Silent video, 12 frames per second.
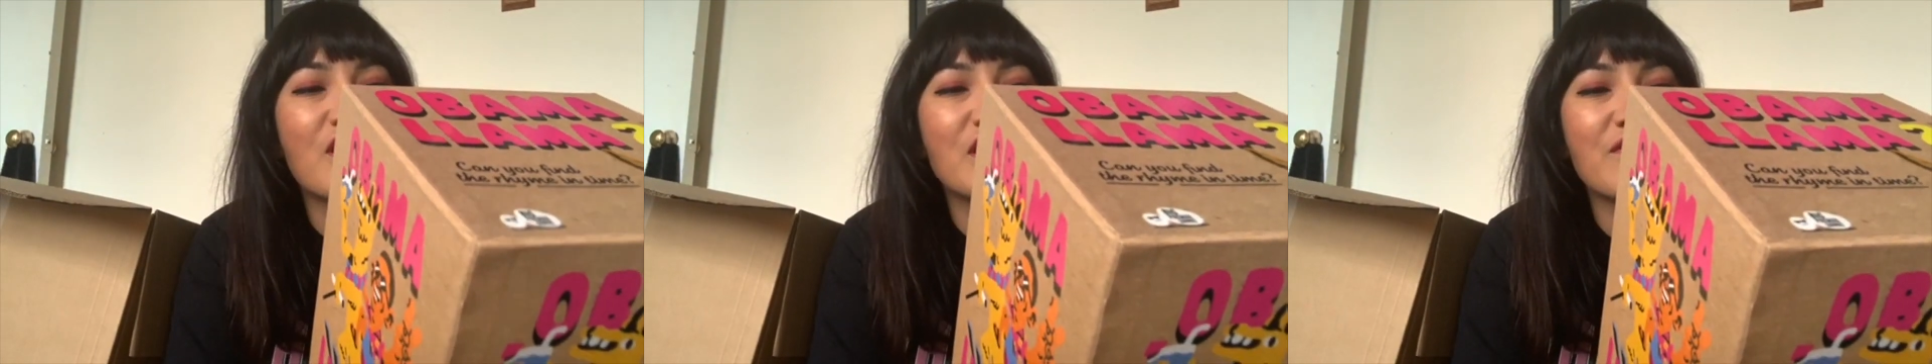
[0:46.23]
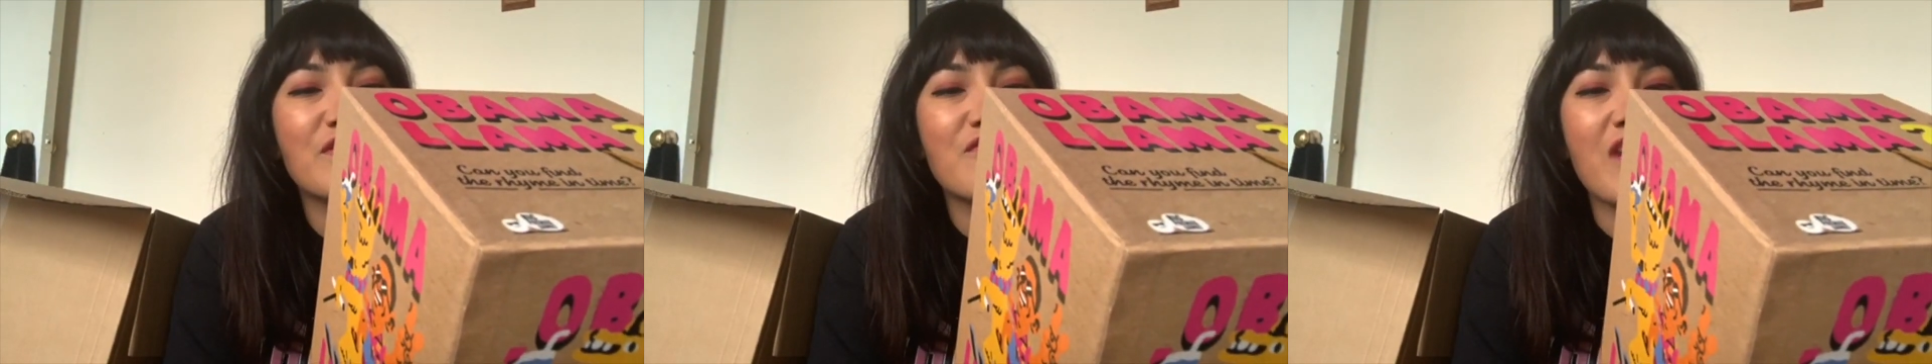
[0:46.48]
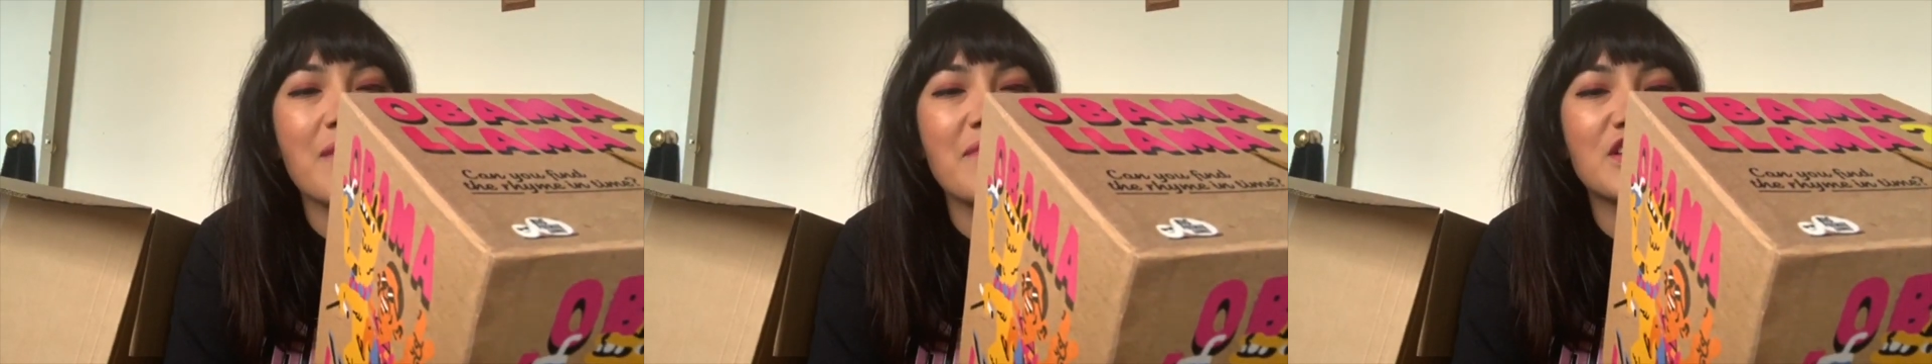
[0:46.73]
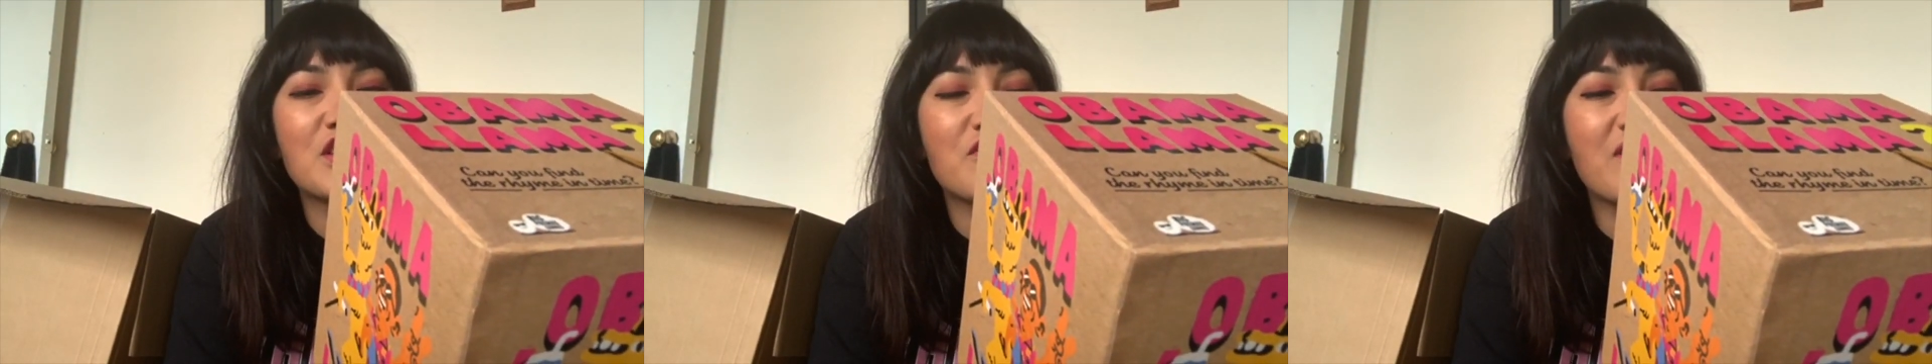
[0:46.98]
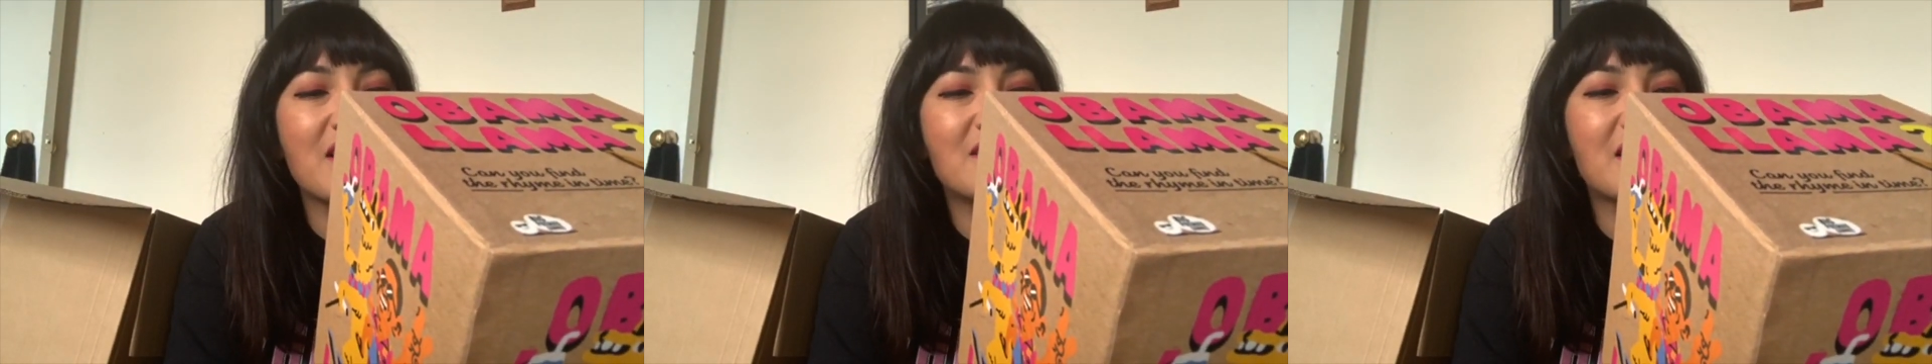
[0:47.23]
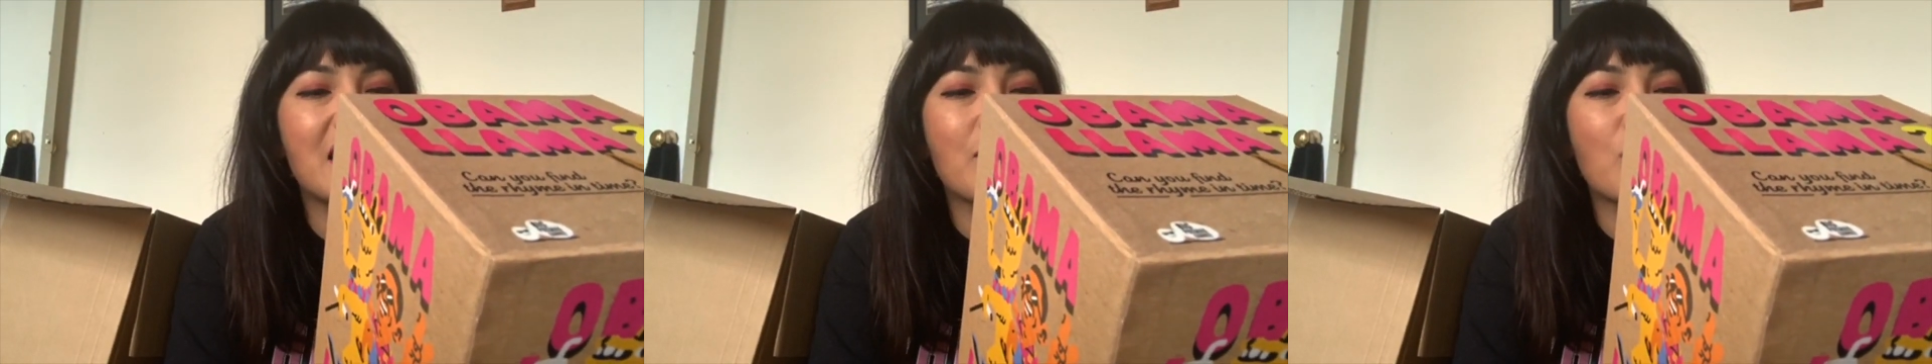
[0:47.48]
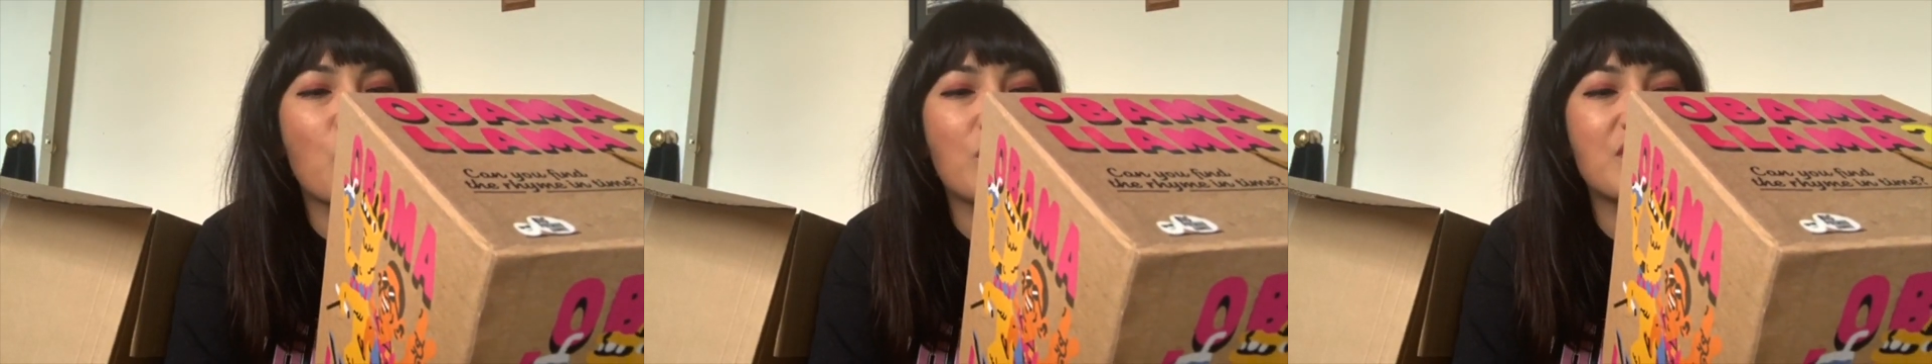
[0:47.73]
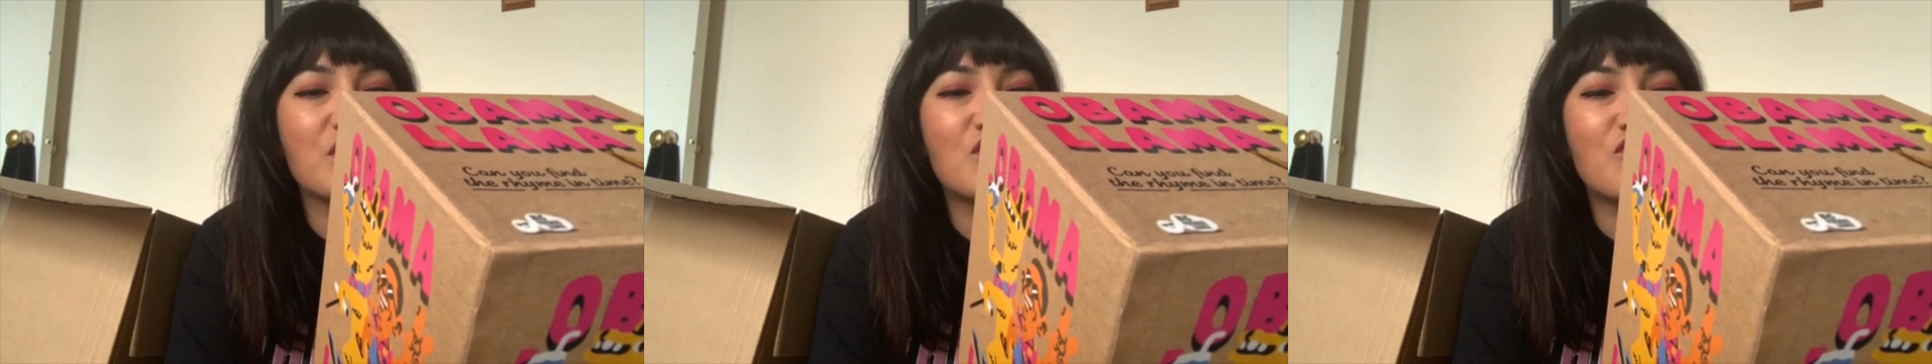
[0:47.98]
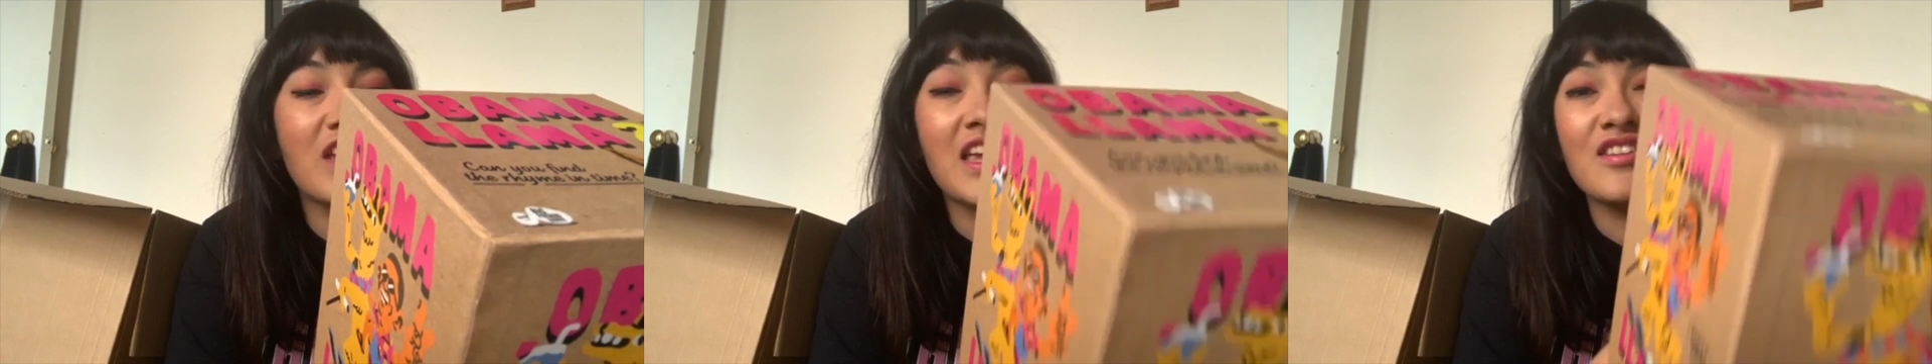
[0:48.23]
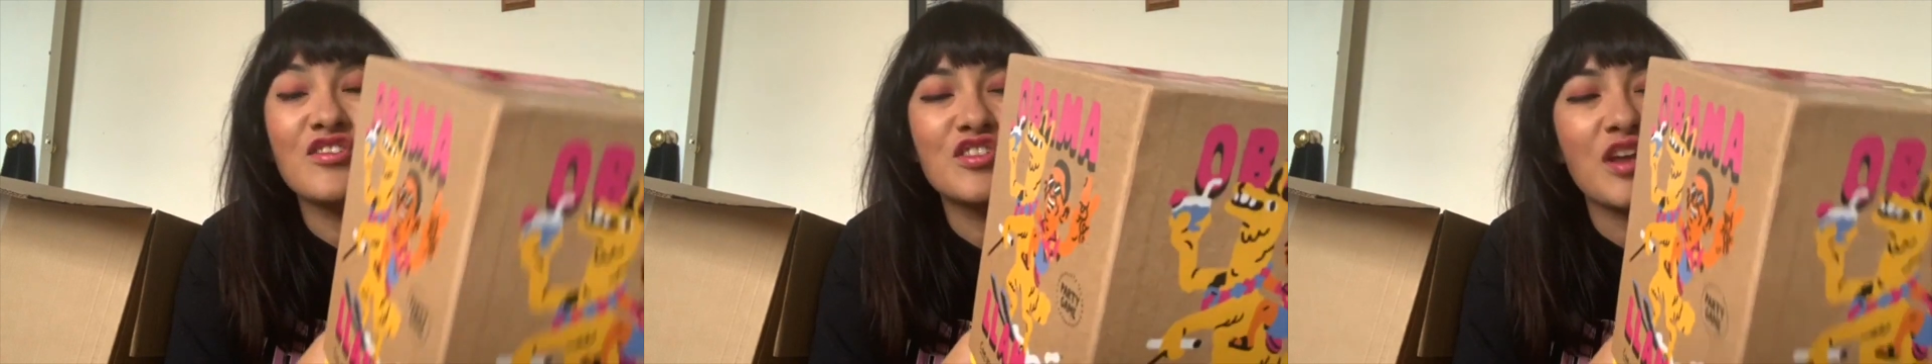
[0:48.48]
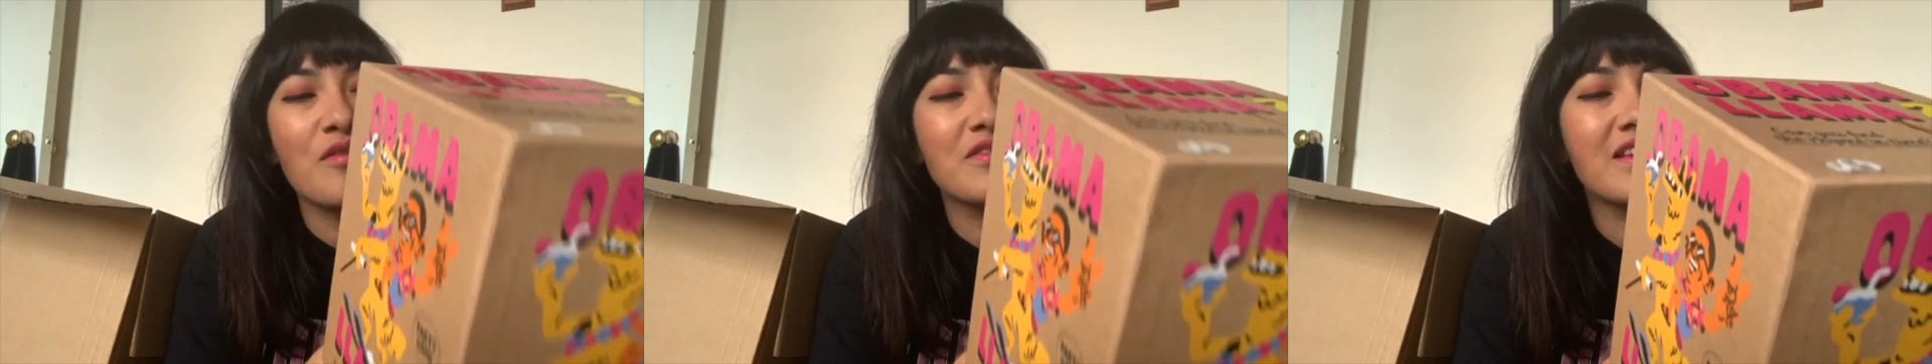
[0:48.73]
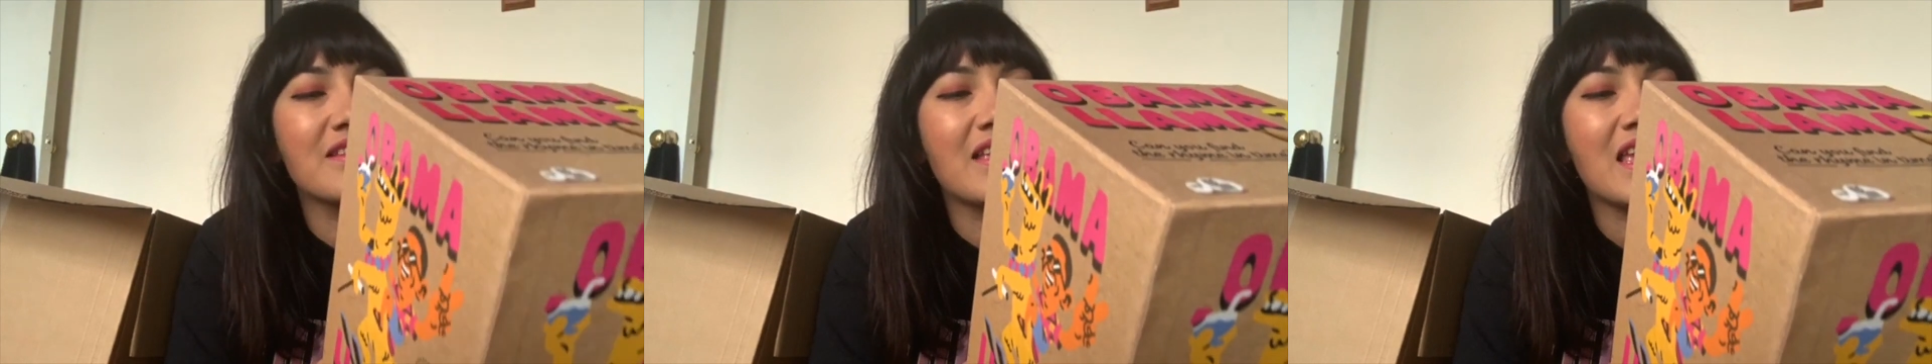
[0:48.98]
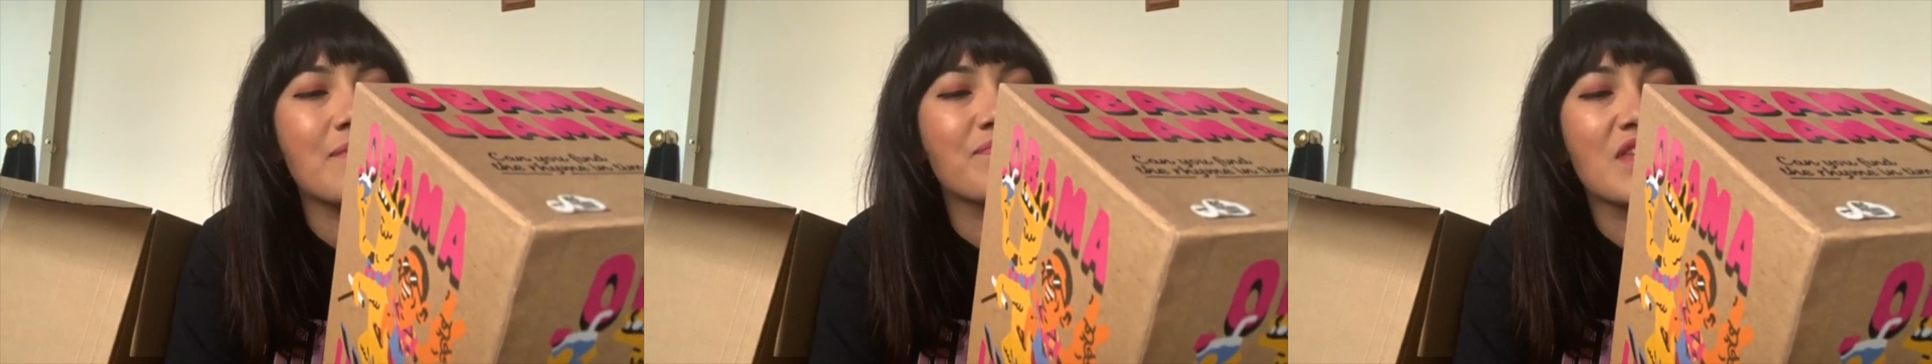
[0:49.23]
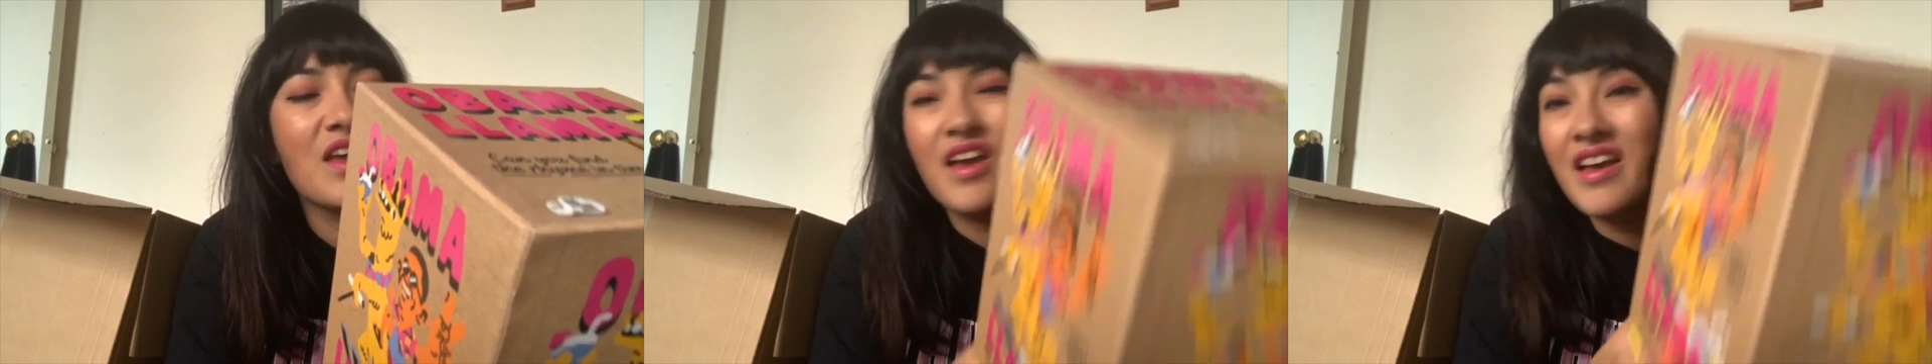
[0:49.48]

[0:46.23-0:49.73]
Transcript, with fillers: of the Rhyming Charades game with a strange sounding name.